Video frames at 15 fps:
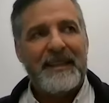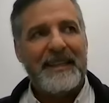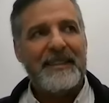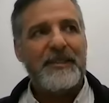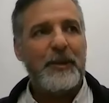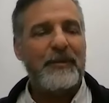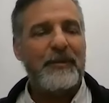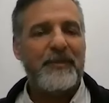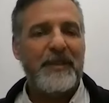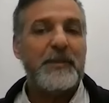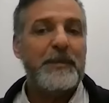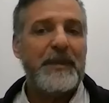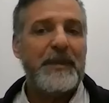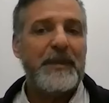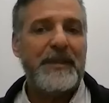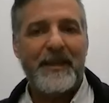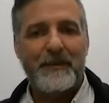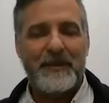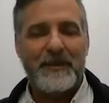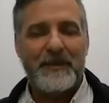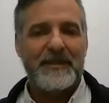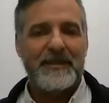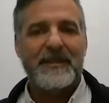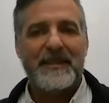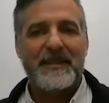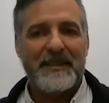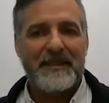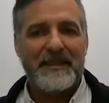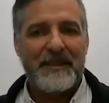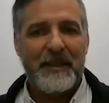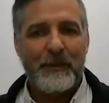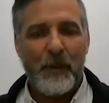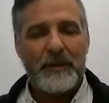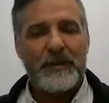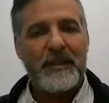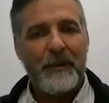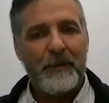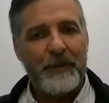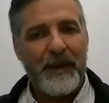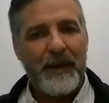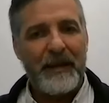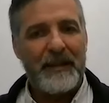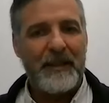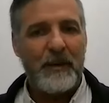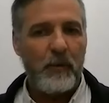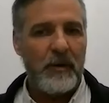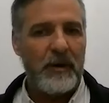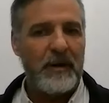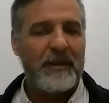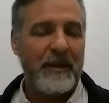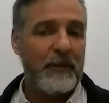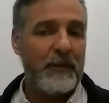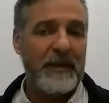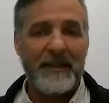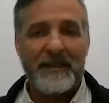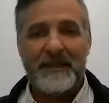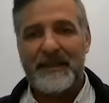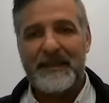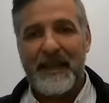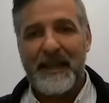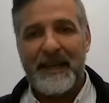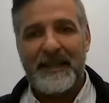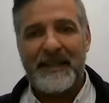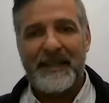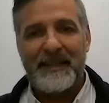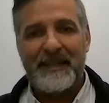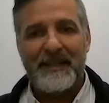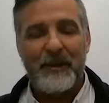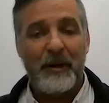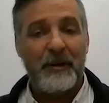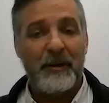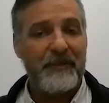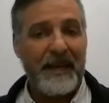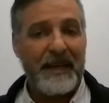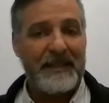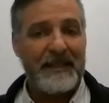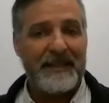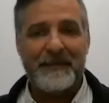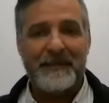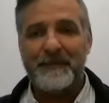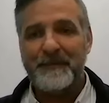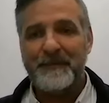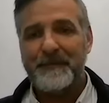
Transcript: And so if this becomes the most compelling work that we as society are facing,